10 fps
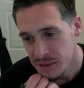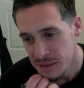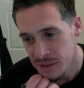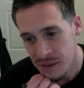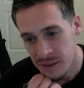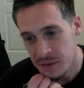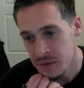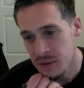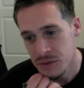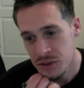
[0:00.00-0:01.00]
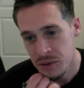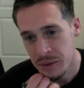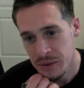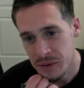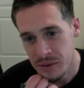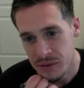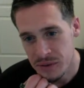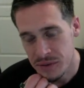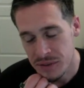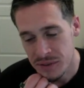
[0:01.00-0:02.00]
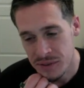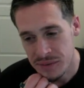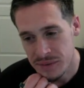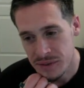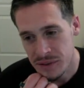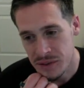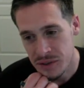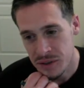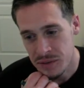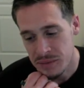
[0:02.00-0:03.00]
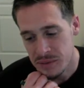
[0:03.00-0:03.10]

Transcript: Yeah, they don't give a shit about nothing. It's a shame,